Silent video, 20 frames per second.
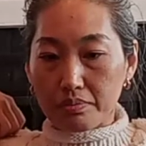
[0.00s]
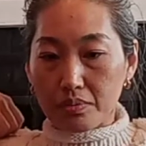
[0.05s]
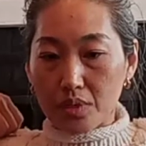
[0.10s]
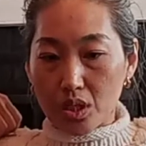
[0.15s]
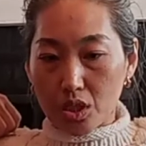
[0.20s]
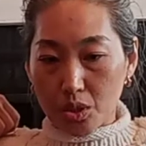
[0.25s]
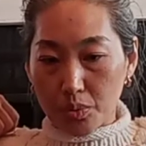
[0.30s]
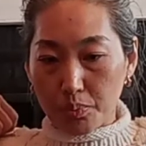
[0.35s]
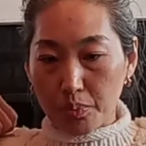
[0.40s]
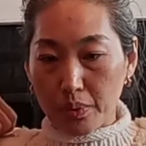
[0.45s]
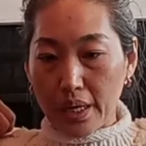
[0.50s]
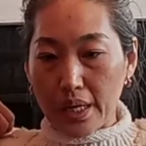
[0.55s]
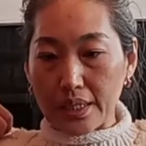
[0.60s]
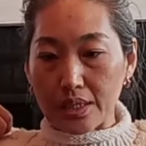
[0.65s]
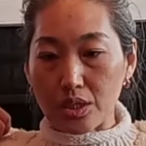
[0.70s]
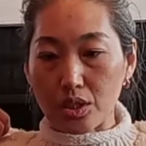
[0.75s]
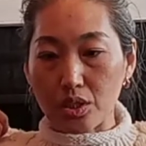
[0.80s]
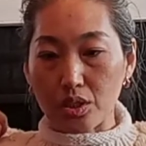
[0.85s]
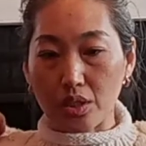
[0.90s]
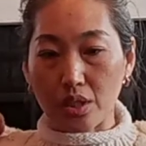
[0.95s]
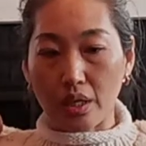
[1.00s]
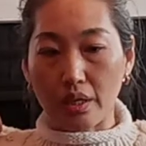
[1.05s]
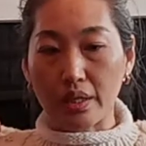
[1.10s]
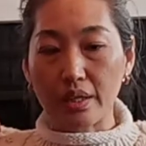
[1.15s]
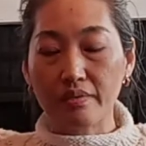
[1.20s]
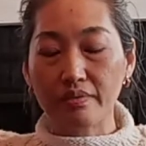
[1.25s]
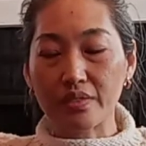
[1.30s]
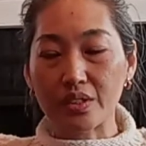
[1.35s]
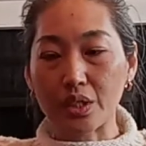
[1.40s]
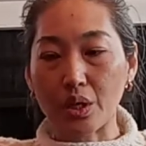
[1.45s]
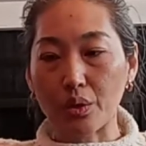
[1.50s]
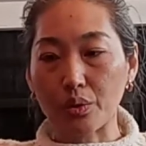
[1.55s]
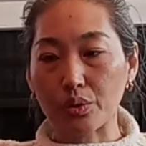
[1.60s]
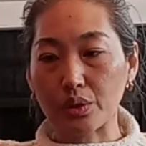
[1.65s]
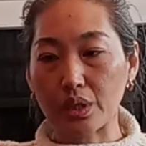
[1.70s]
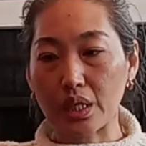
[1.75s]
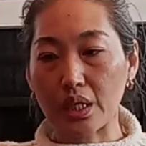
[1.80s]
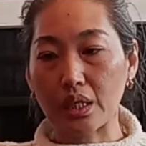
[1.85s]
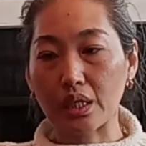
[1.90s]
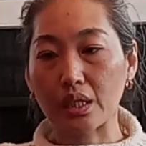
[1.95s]
spread to the lymph
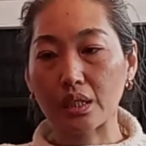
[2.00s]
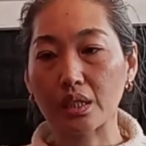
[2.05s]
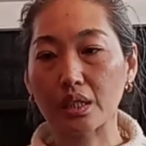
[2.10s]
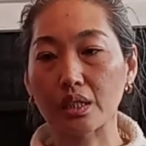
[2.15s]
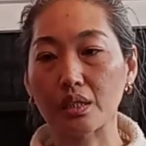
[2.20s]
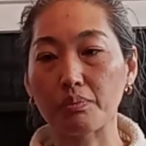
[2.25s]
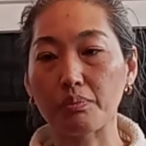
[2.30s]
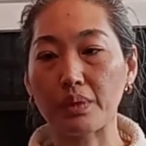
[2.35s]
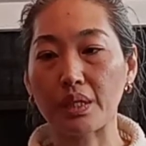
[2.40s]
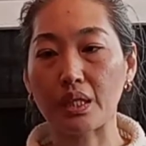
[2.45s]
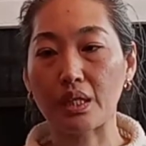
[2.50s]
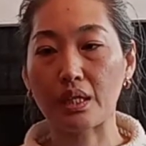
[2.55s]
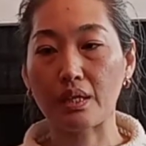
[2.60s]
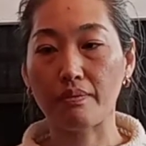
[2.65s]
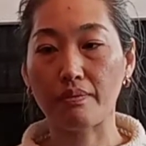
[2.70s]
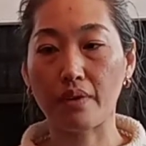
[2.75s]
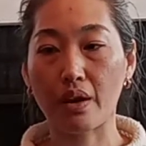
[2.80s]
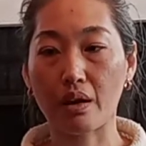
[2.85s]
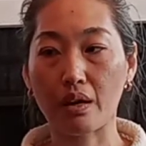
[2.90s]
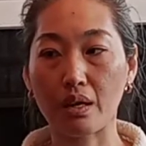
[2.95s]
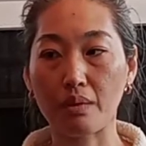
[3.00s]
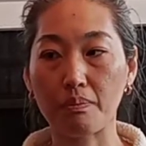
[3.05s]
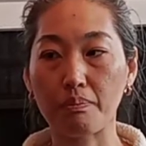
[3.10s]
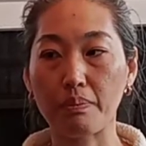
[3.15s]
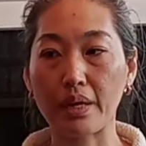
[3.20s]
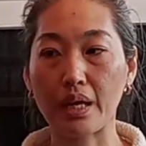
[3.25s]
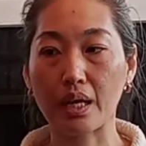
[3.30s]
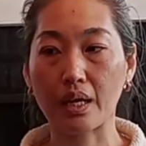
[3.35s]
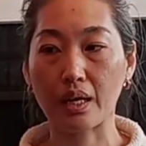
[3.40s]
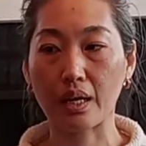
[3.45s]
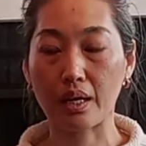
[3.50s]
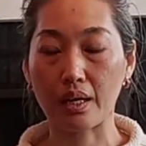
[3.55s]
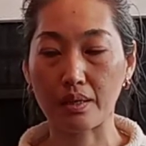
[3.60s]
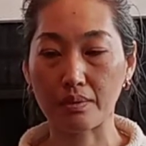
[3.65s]
node, it could be very big